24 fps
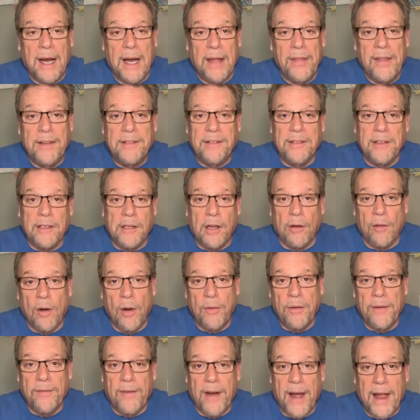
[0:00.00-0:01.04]
This is a
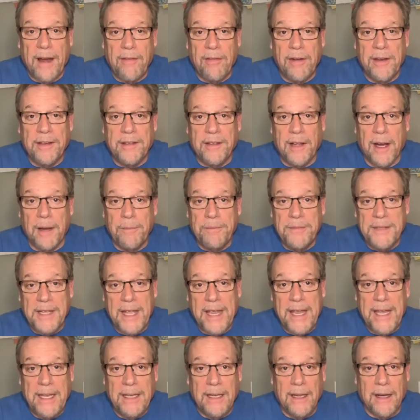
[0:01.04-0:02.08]
coronavirus
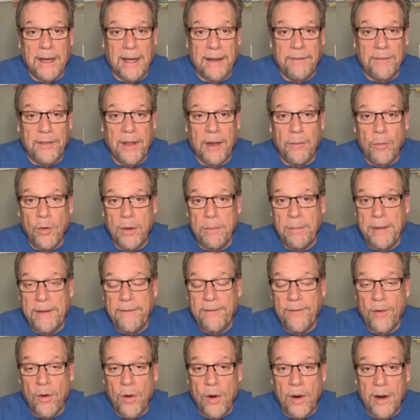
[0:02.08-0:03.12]
update. I've done one
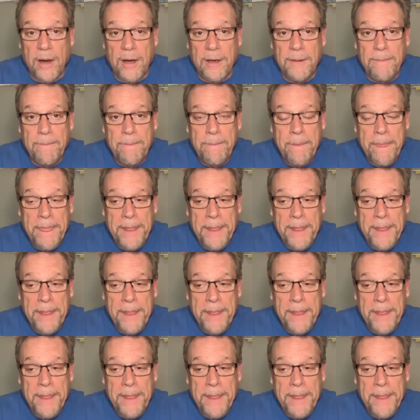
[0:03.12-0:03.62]
before.